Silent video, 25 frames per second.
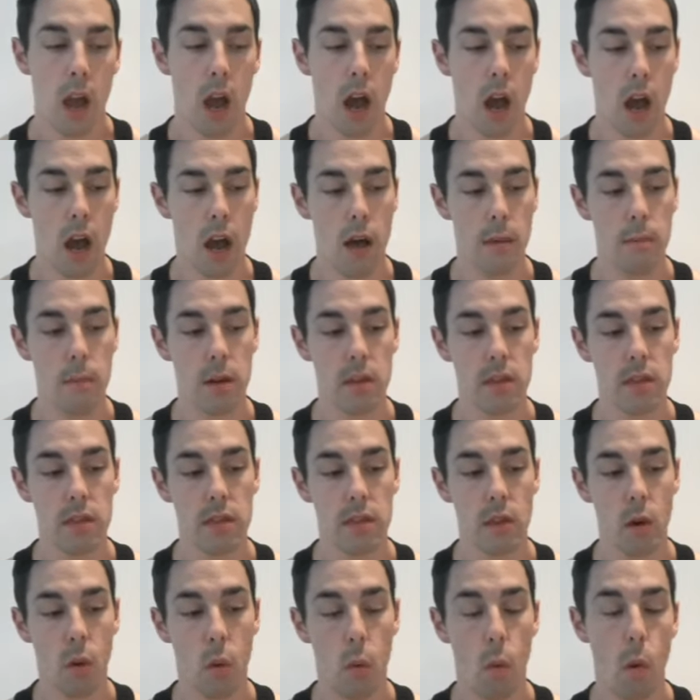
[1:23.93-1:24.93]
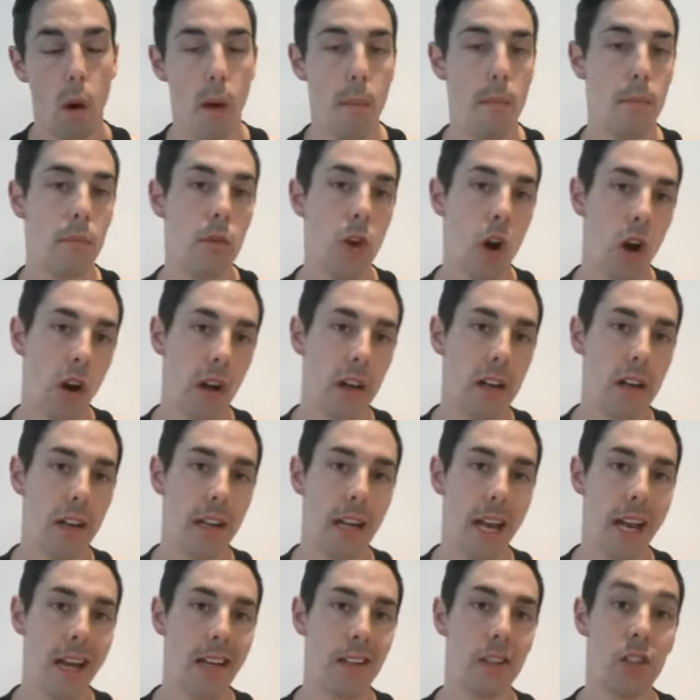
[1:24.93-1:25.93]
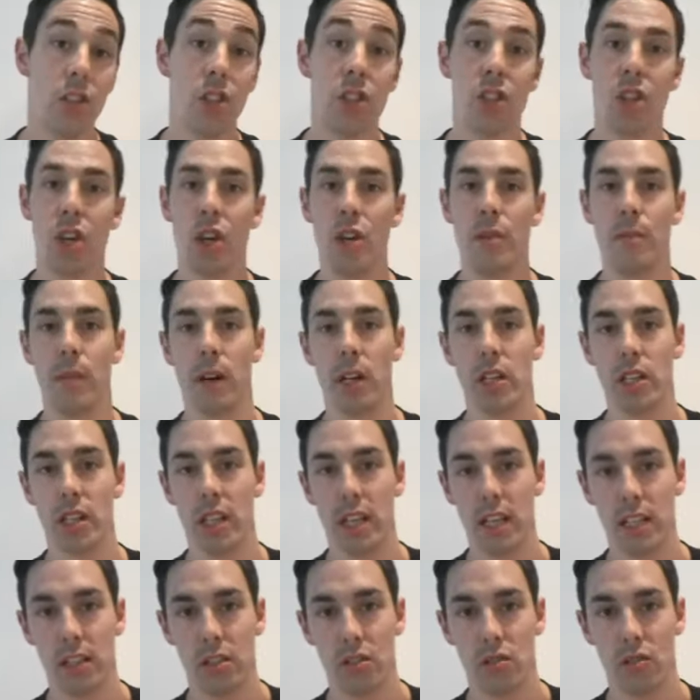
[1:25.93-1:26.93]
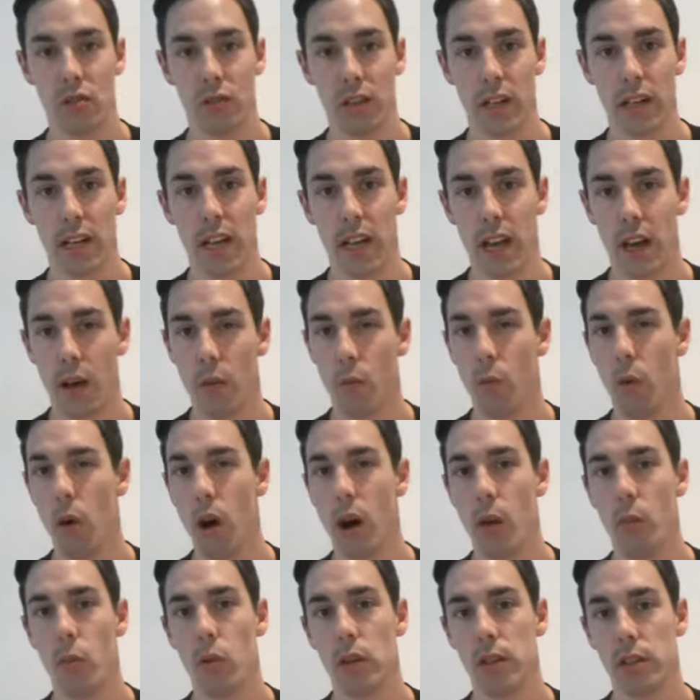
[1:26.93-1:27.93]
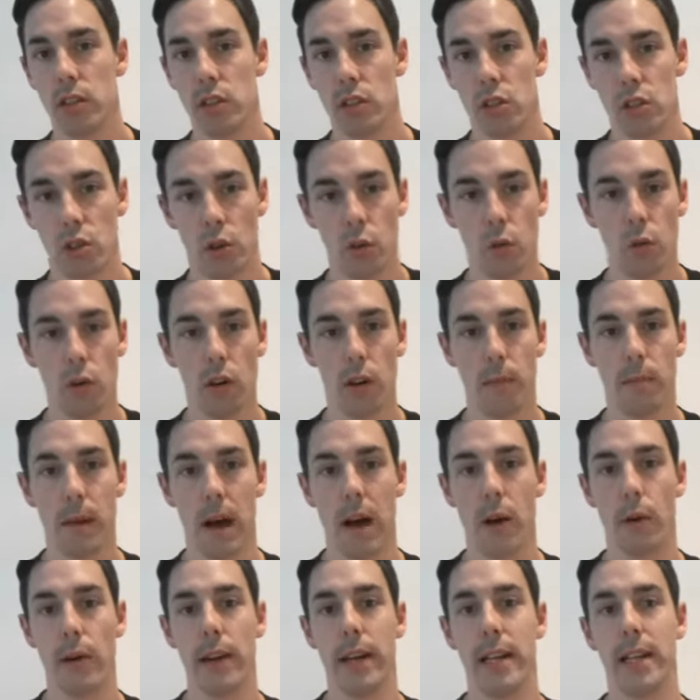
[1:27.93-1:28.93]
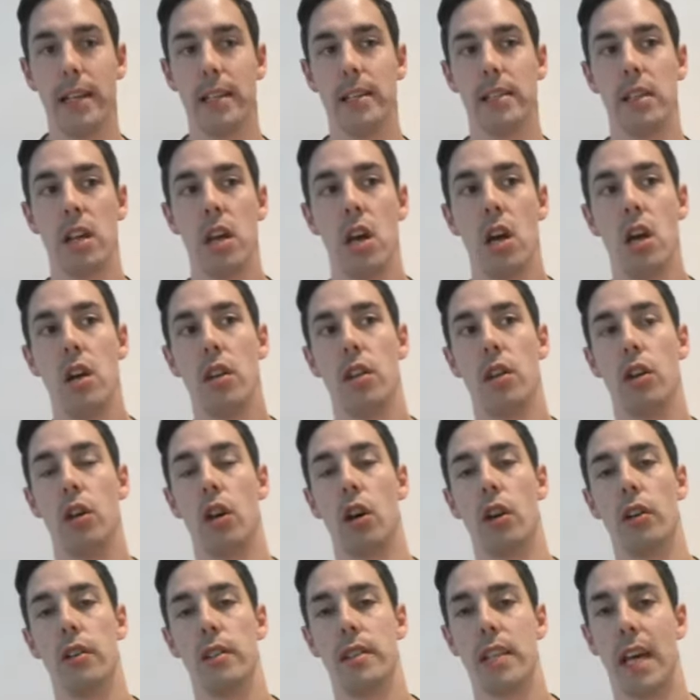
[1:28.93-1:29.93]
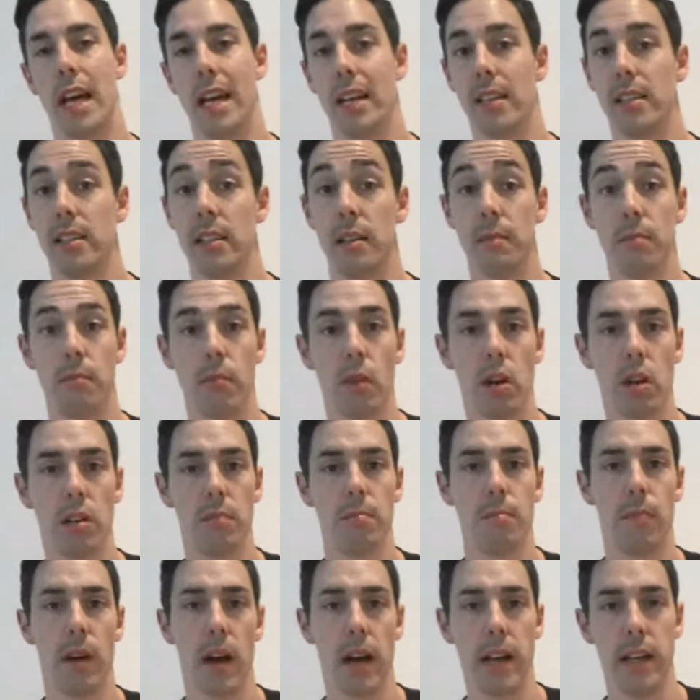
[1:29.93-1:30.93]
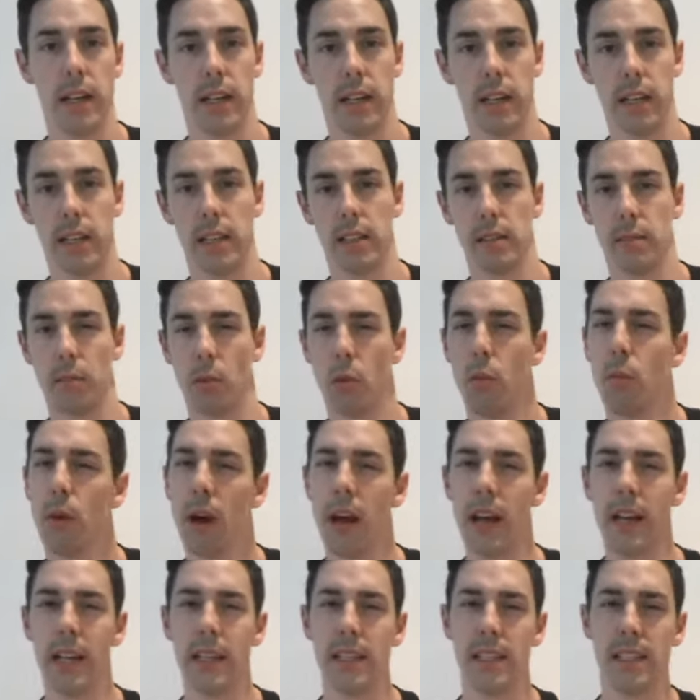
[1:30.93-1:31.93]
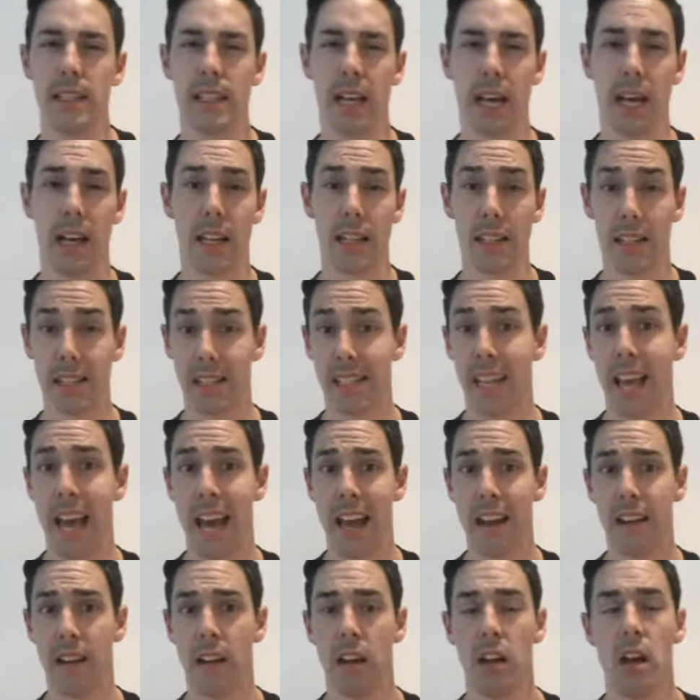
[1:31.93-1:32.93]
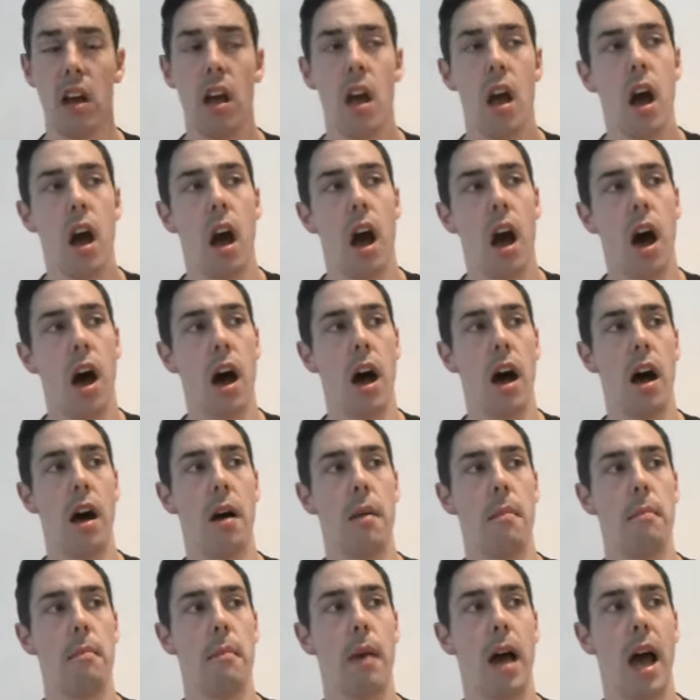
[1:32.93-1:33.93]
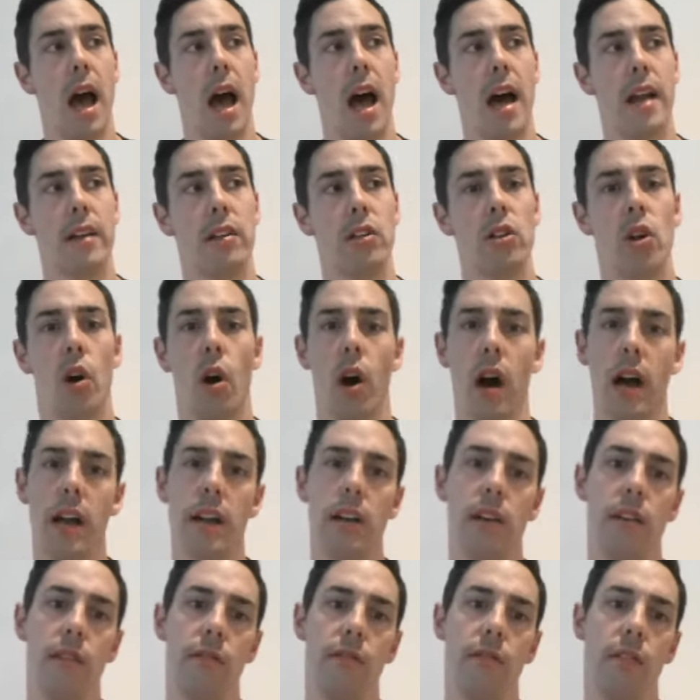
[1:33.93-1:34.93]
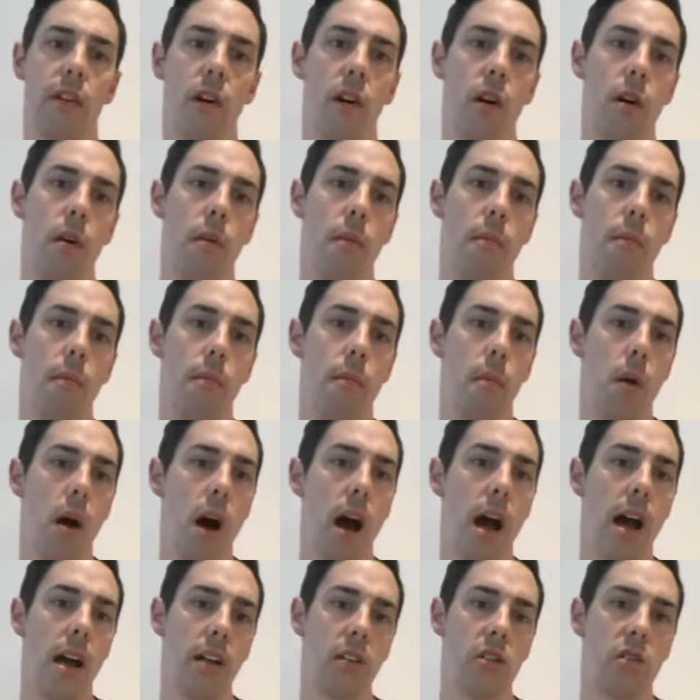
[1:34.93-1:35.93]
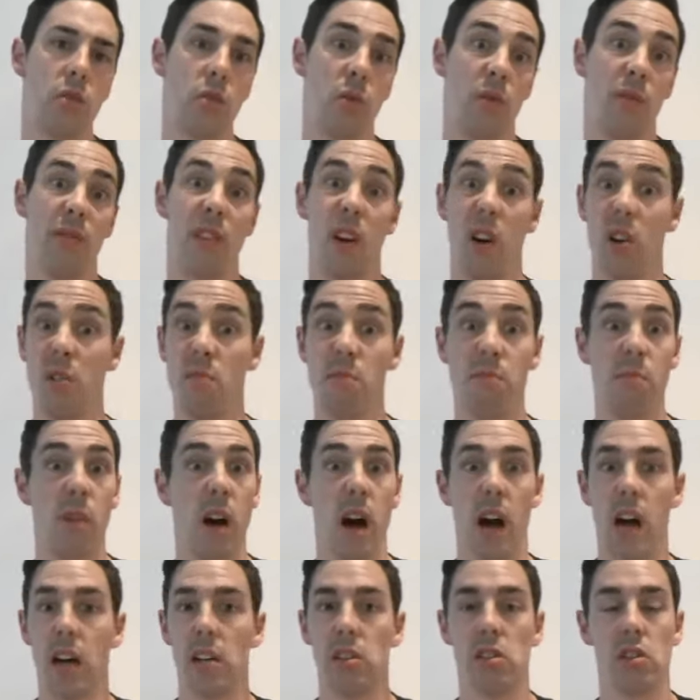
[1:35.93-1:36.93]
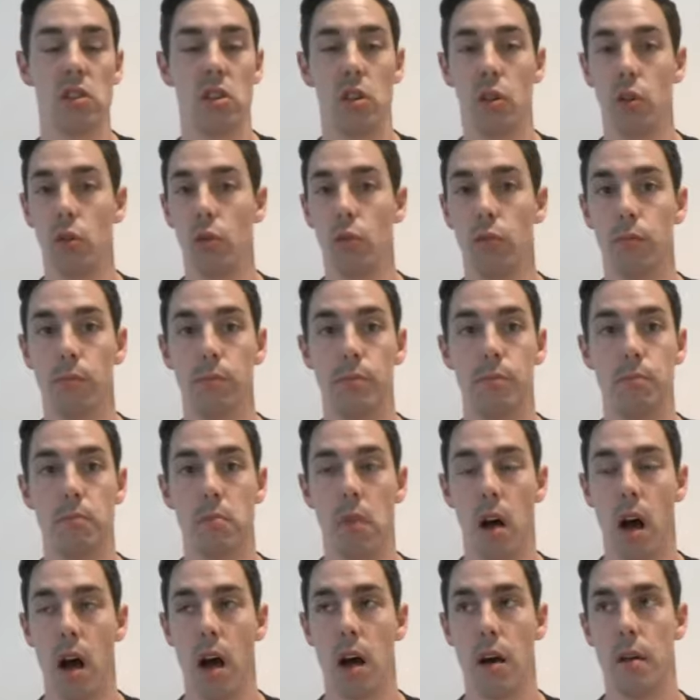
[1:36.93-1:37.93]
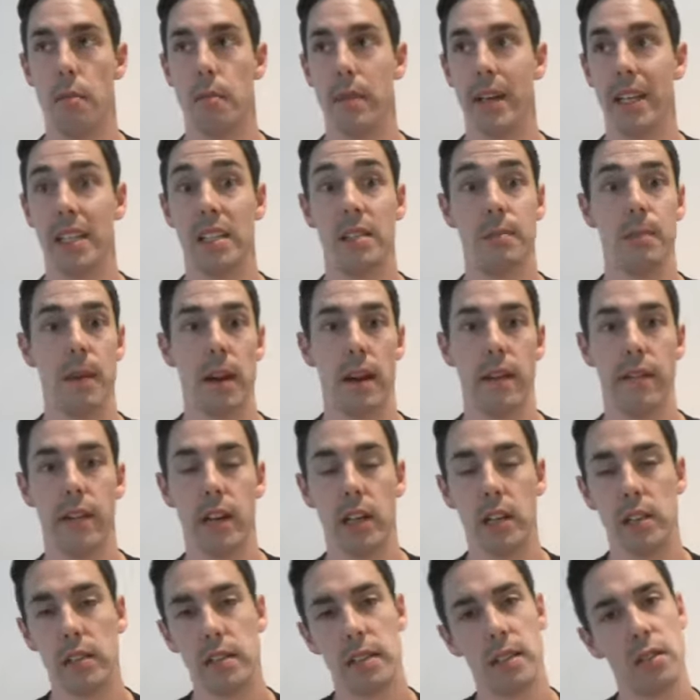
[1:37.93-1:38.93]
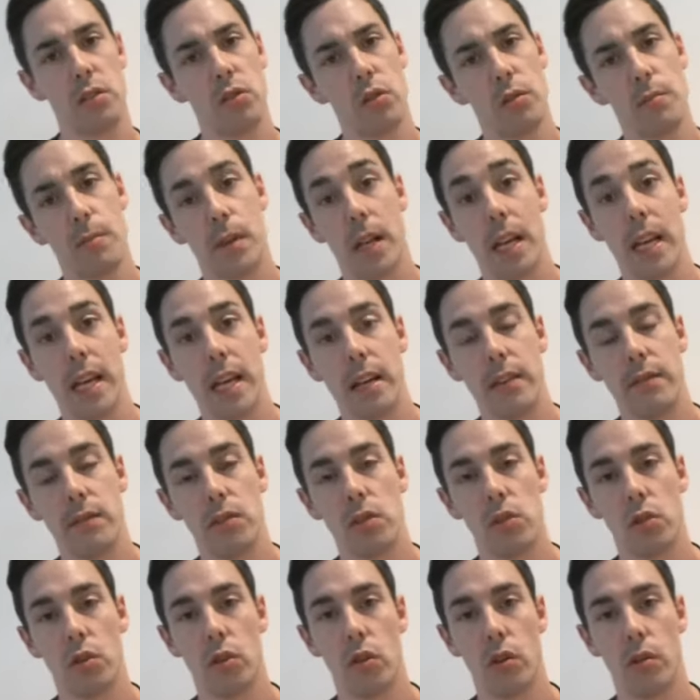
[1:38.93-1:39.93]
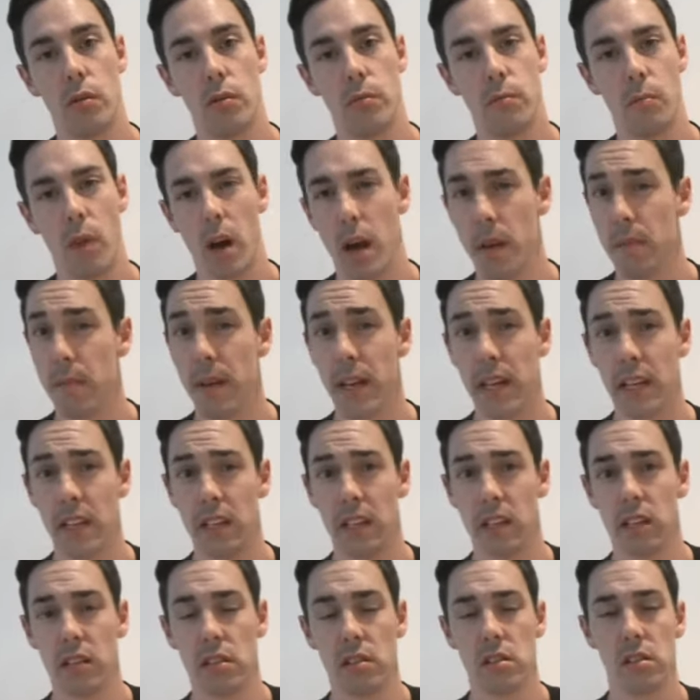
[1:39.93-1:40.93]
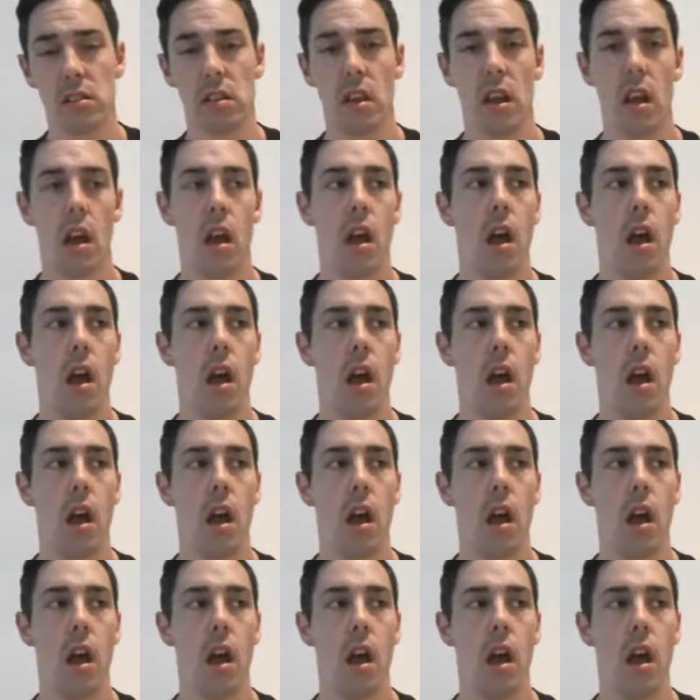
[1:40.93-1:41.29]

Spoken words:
I'm not going to get into too much history here. What I want to talk about is the context in modern paganism and where he stands then, and kind of my sort of own personal experiences or beliefs or my opinions.